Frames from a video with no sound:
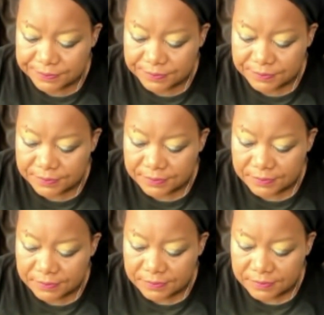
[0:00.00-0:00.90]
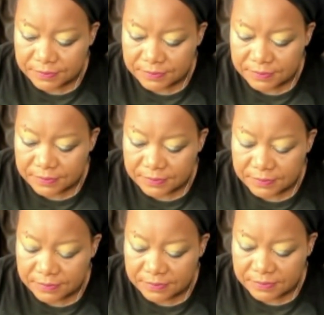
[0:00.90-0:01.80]

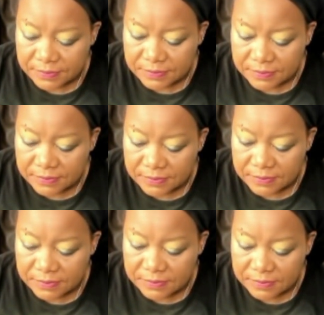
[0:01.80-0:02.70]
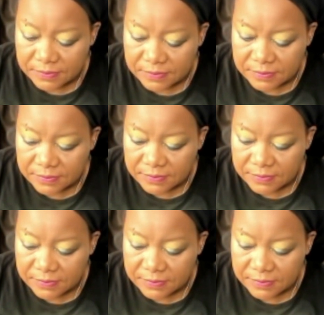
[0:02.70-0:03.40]
[no speech]